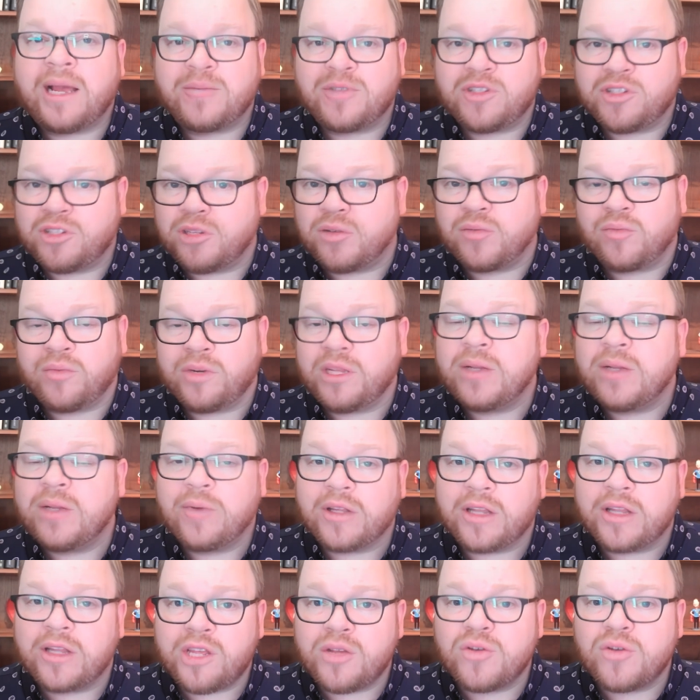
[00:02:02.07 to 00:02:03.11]
still really,
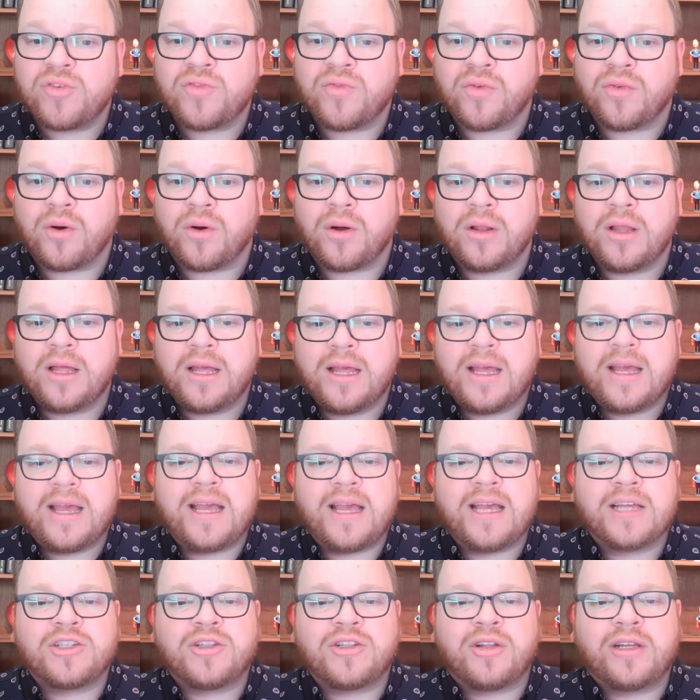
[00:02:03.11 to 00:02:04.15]
really useful
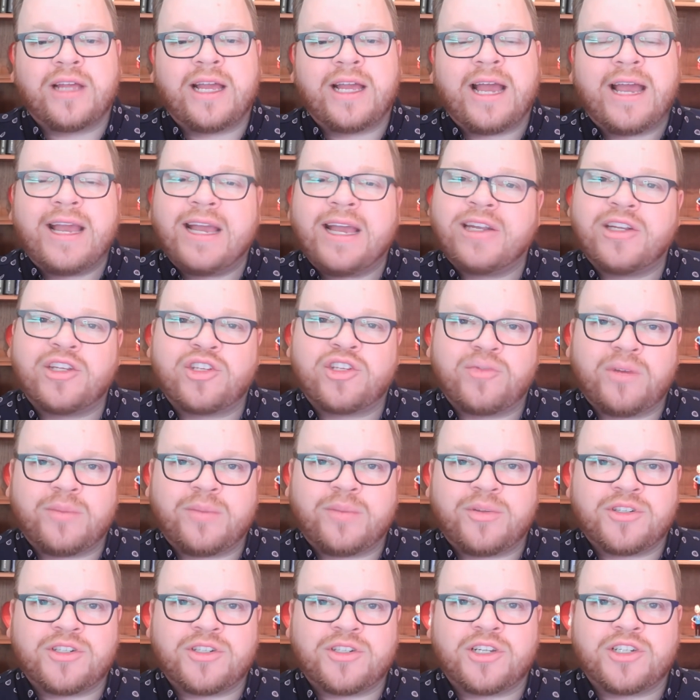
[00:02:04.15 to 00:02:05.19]
is looking at industry
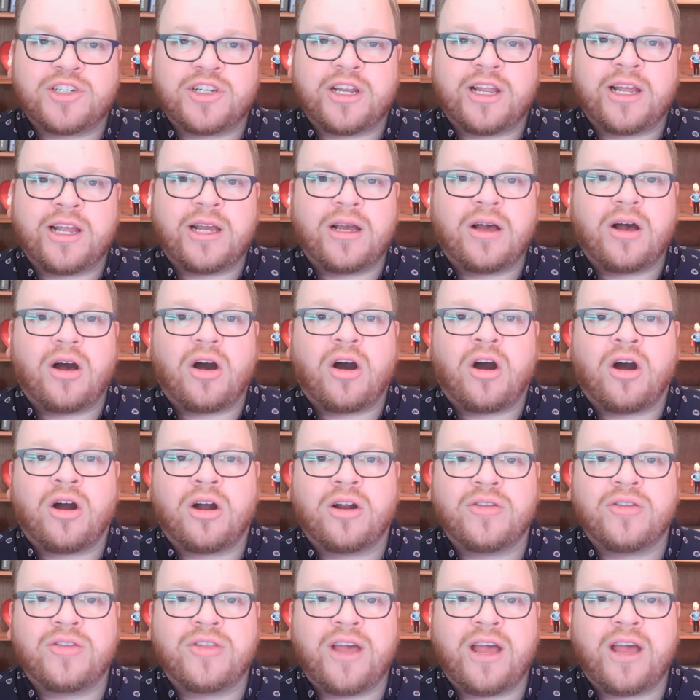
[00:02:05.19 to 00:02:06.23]
positioning.
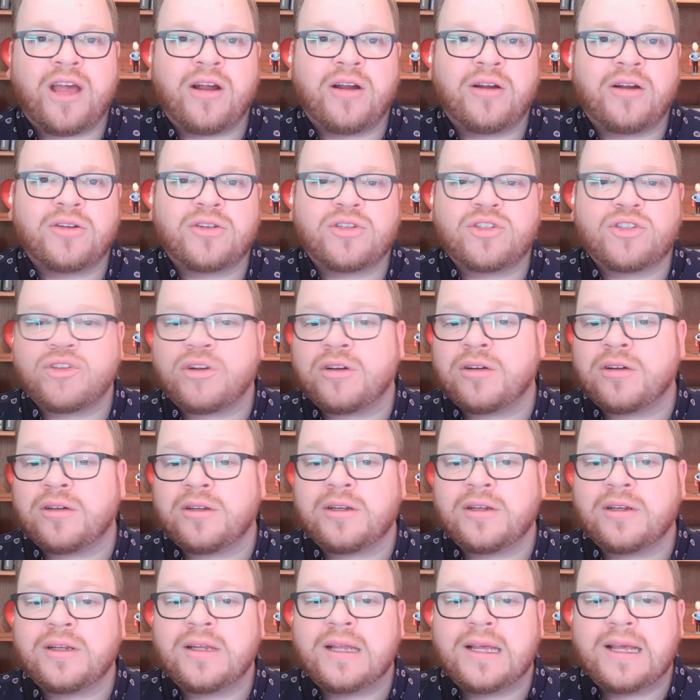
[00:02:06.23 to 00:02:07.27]
Are there
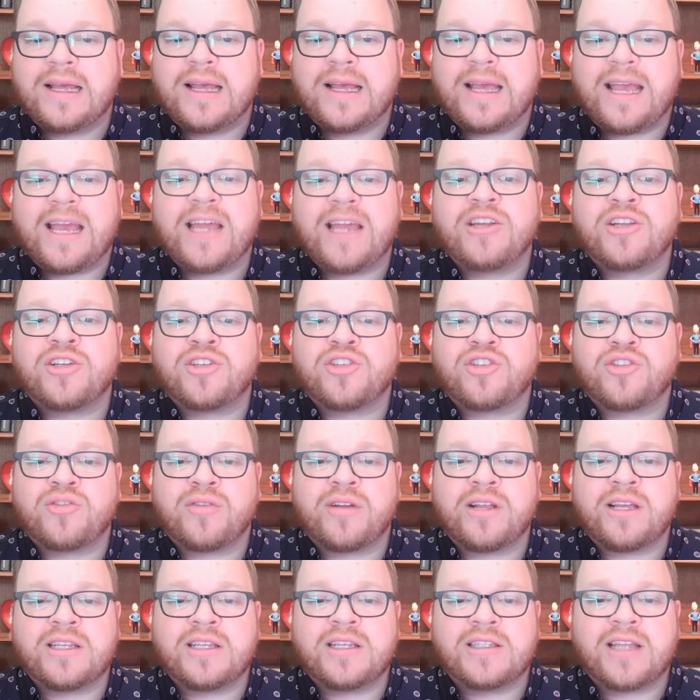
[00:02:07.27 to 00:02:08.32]
certain
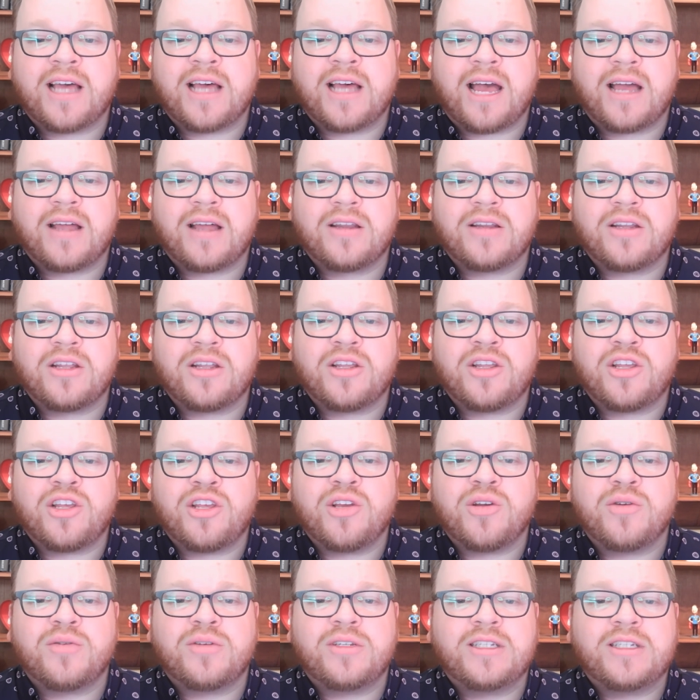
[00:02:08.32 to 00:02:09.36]
industries that
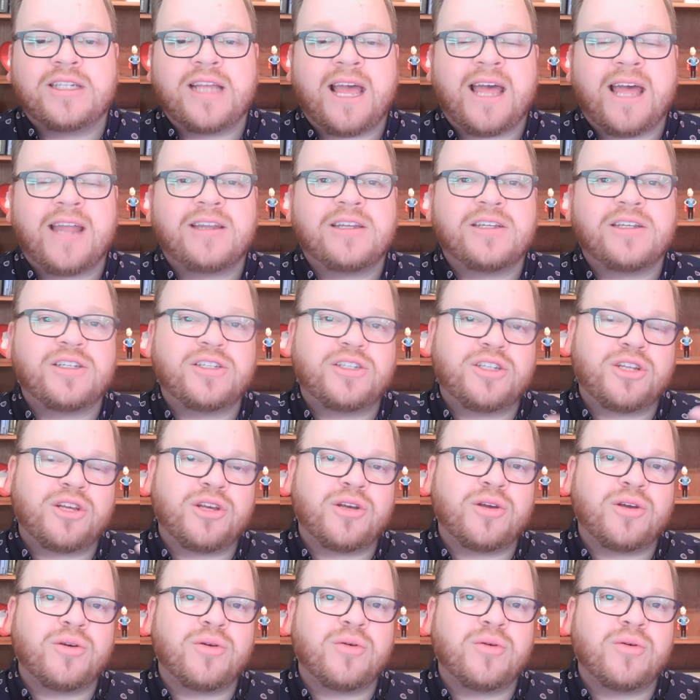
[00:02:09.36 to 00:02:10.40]
you tend
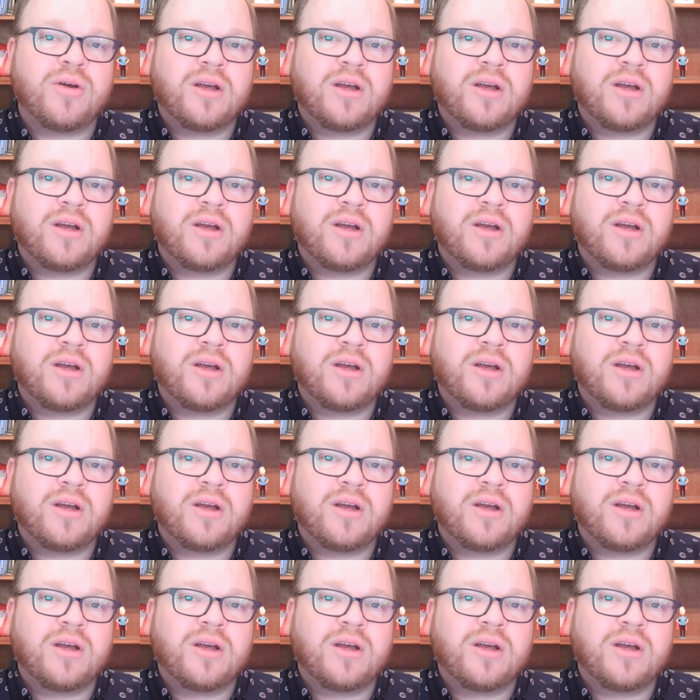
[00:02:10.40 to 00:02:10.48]
to